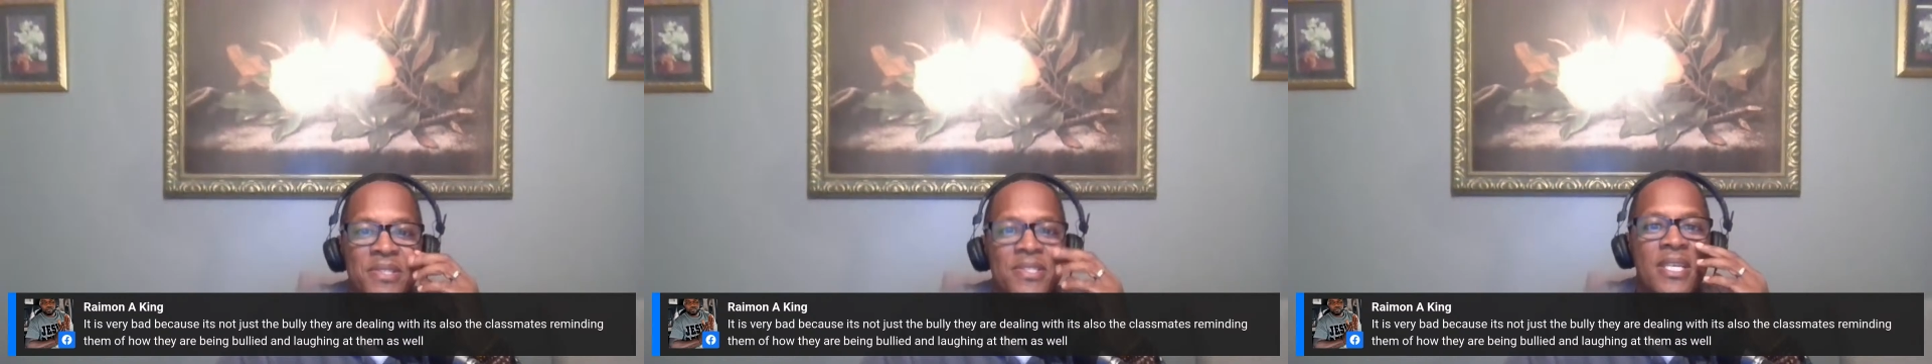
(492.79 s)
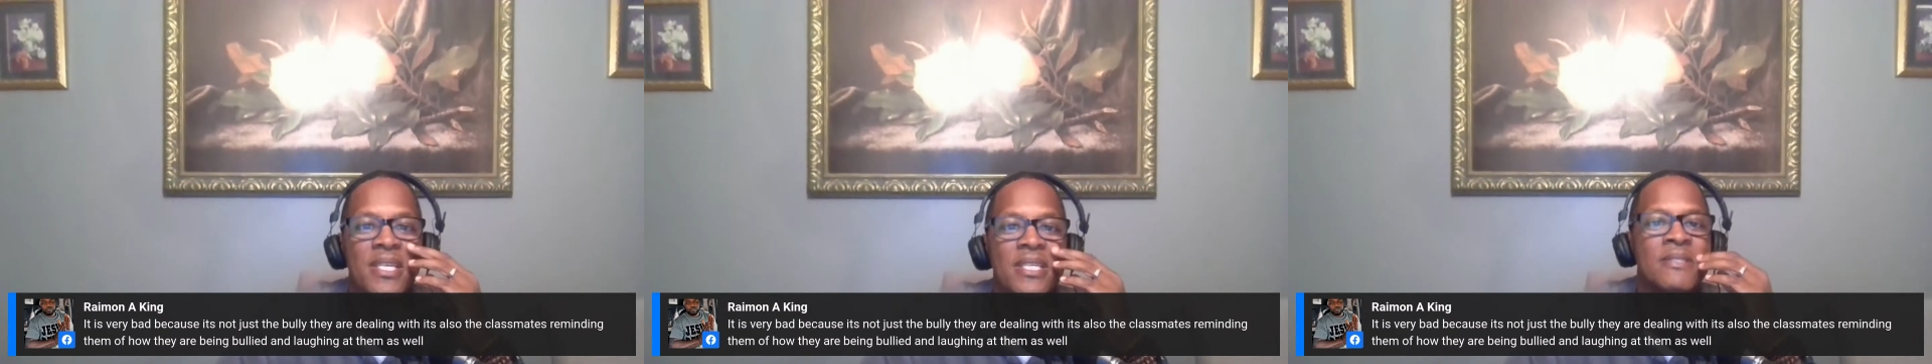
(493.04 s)

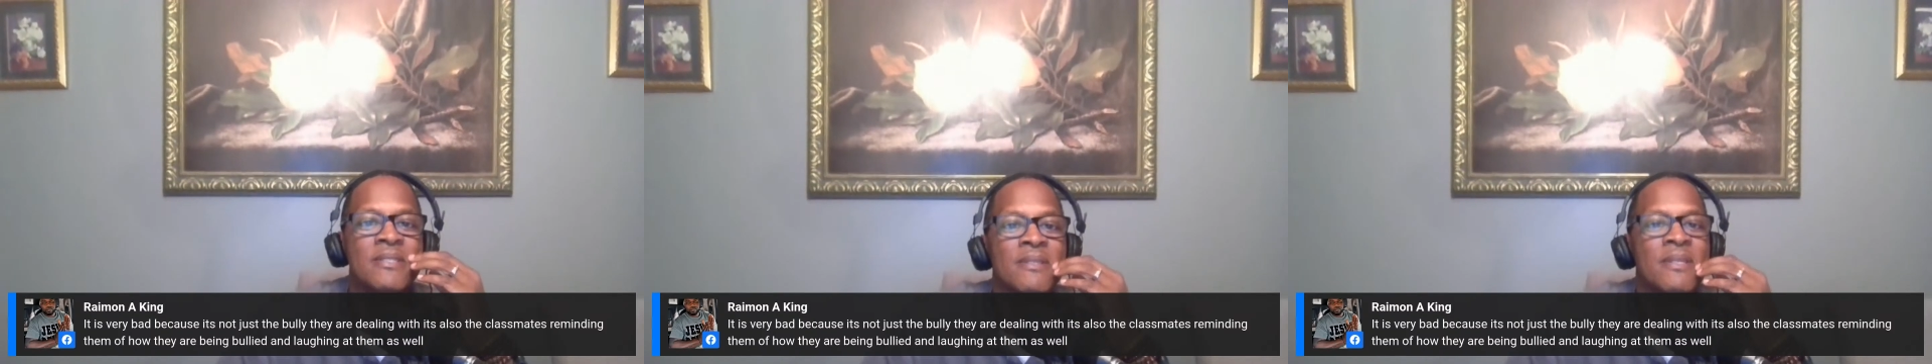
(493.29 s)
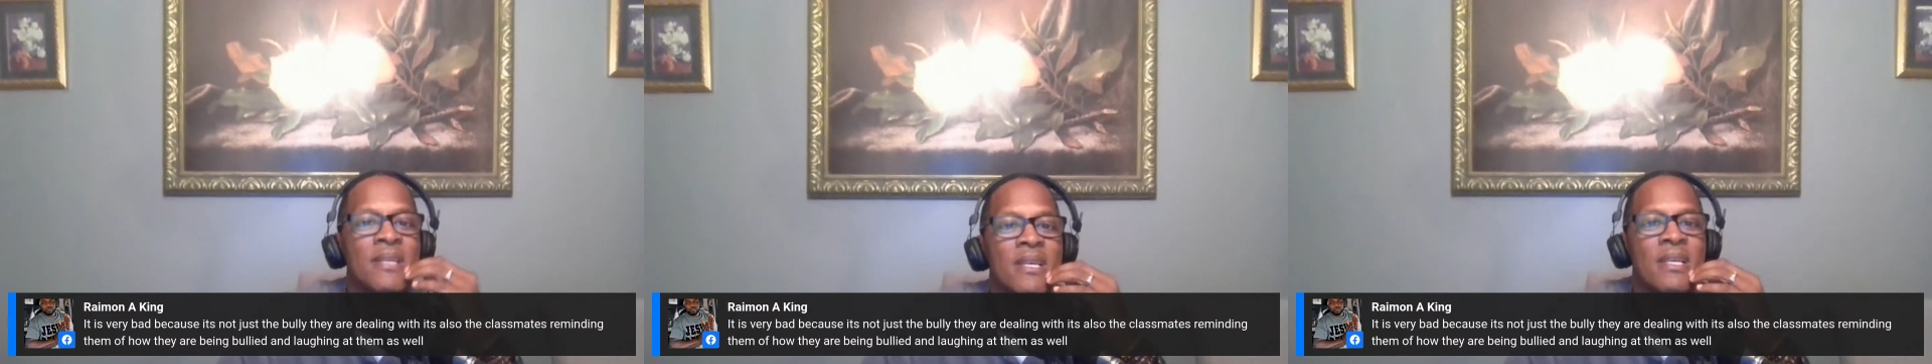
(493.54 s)
says,
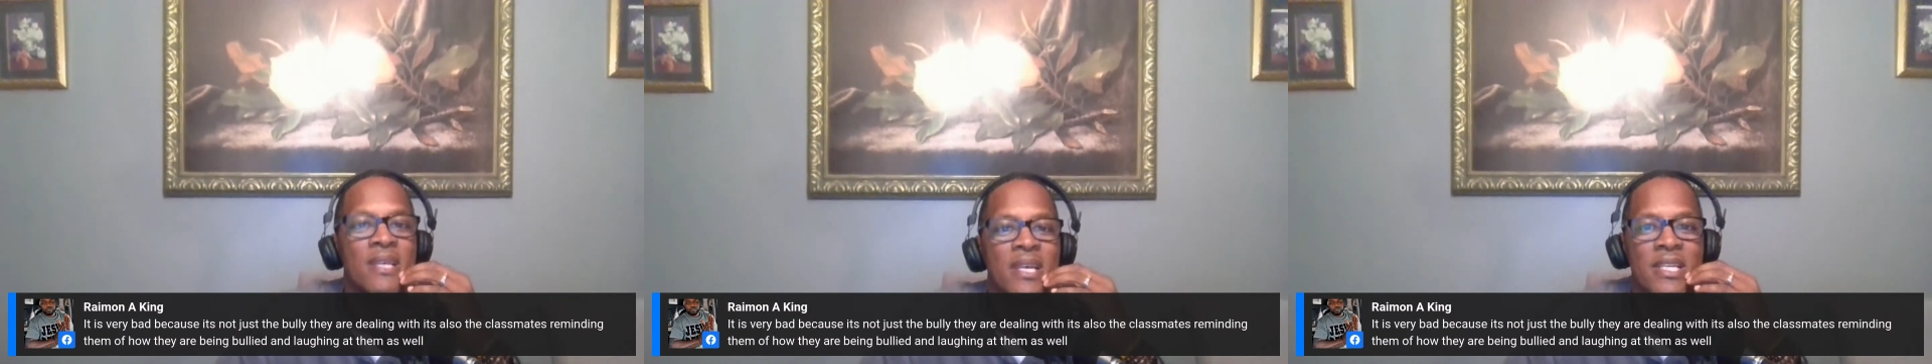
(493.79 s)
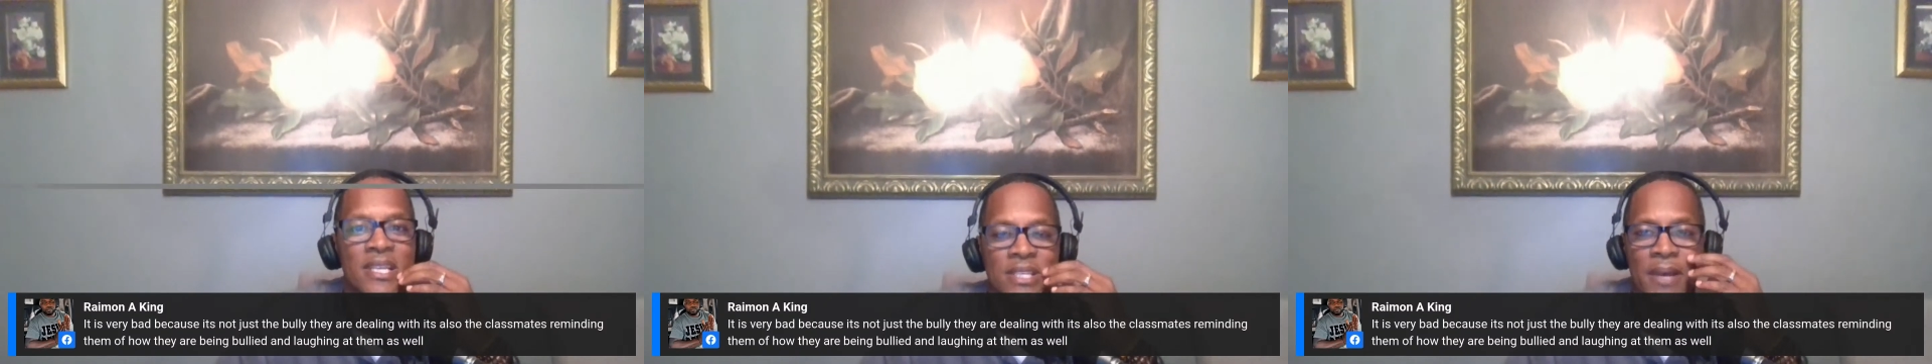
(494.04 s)

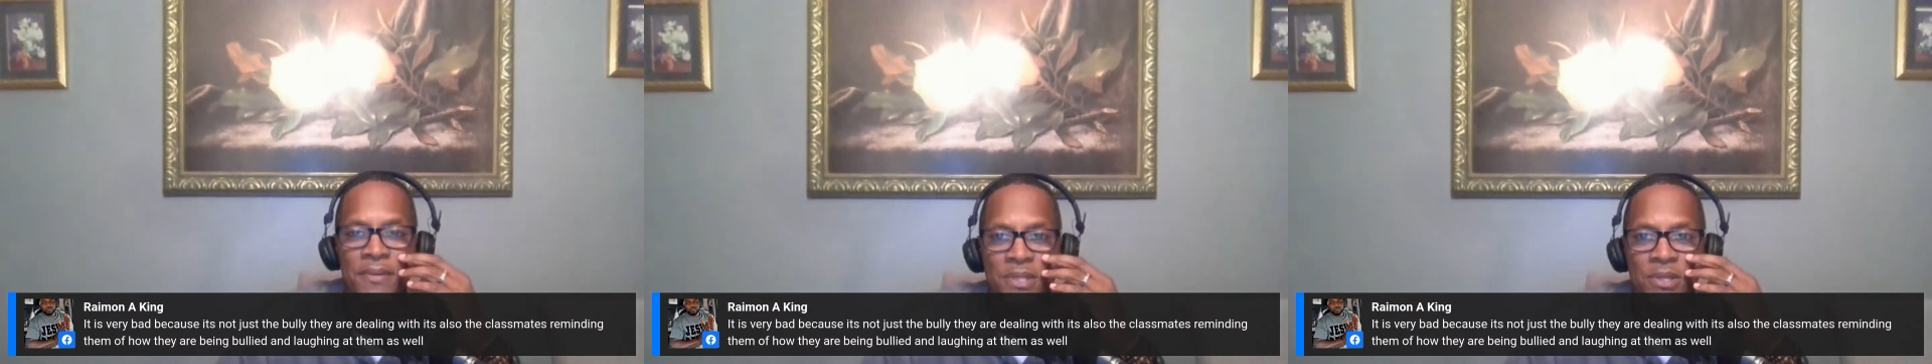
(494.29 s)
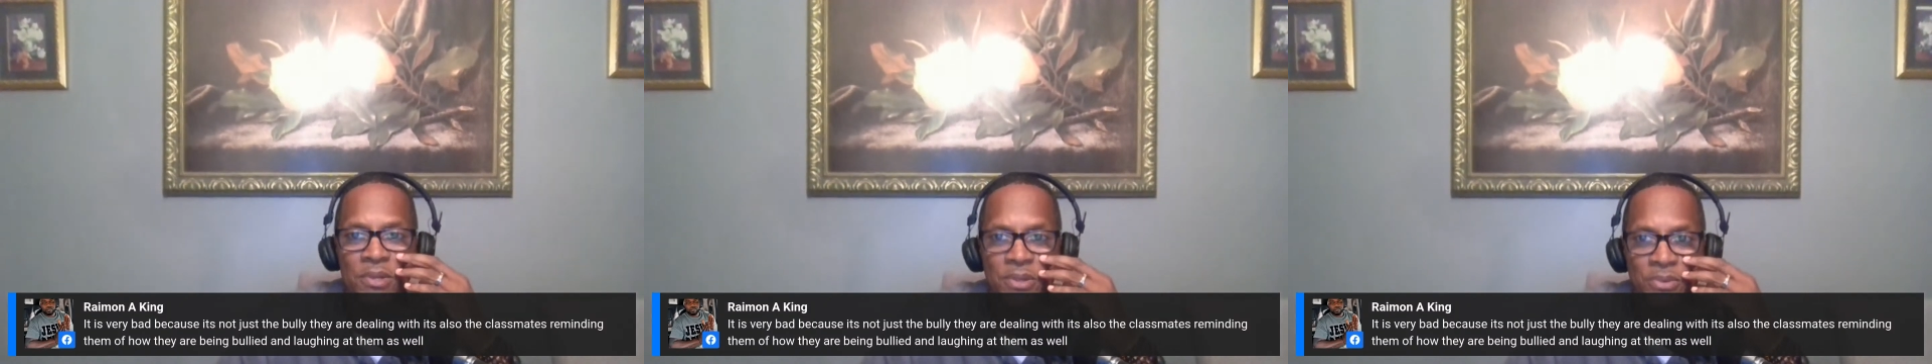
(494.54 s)
and that's
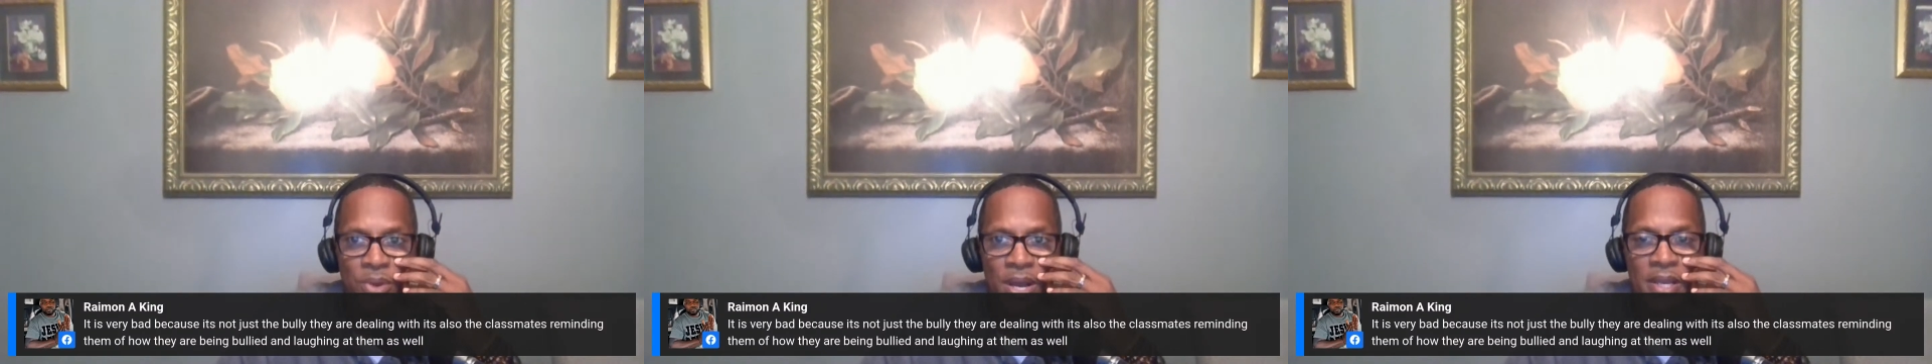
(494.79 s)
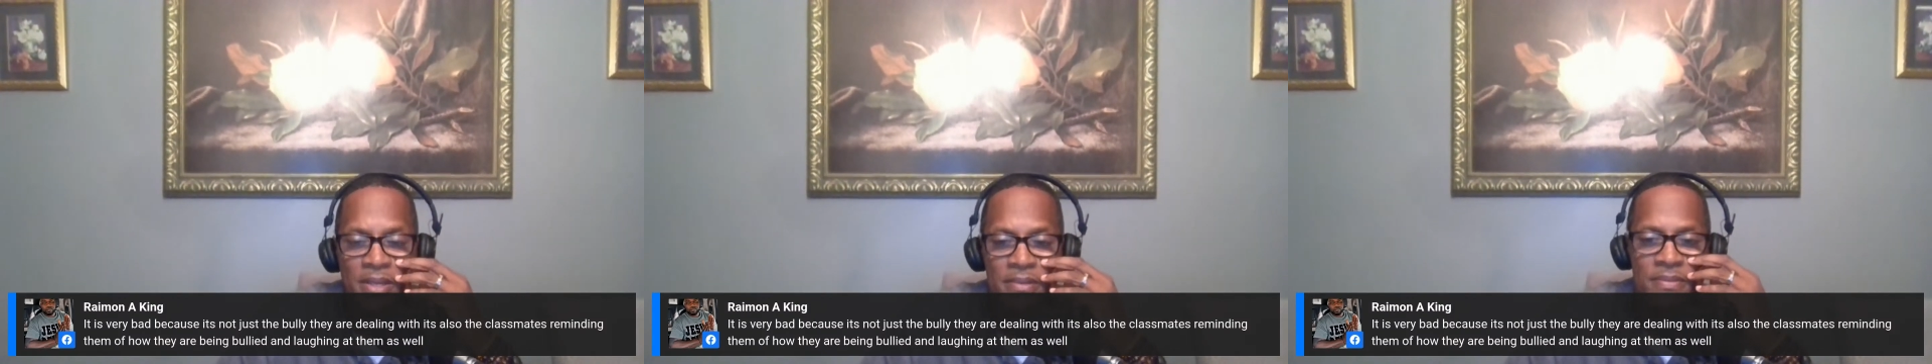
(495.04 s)
absolutely right.